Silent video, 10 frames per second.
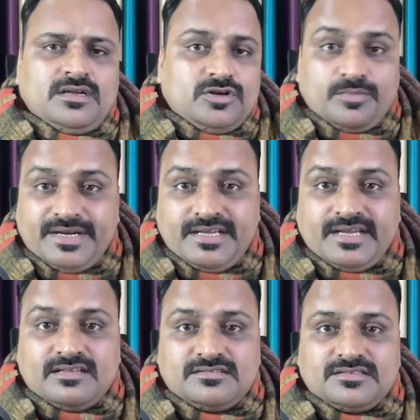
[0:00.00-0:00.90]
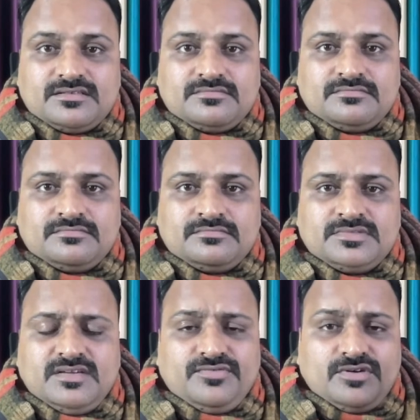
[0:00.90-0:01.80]
nobody can answer.
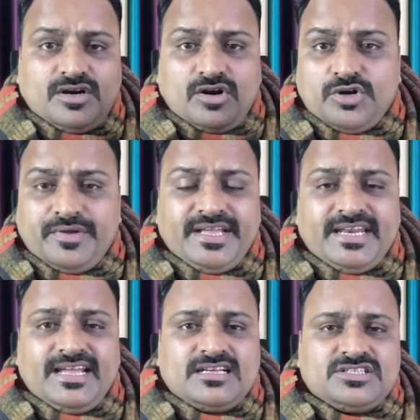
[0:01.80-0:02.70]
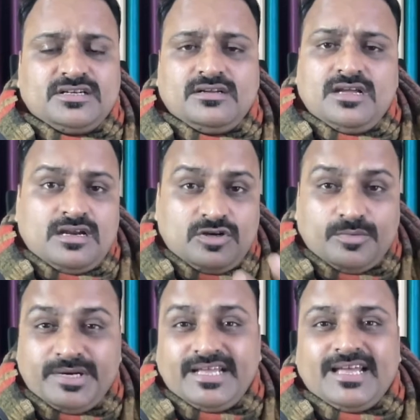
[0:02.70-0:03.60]
If you are not doing any action,
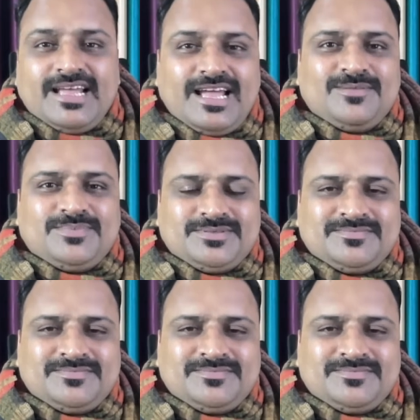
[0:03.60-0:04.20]
nobody can help.